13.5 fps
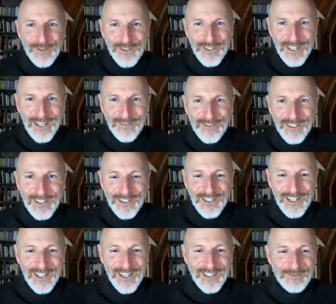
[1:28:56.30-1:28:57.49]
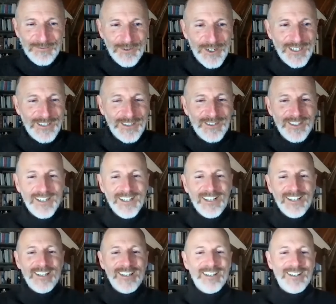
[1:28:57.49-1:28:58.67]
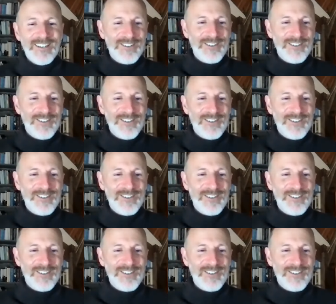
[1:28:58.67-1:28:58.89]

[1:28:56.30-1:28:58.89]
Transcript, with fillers: you to have the, the last word. Uh,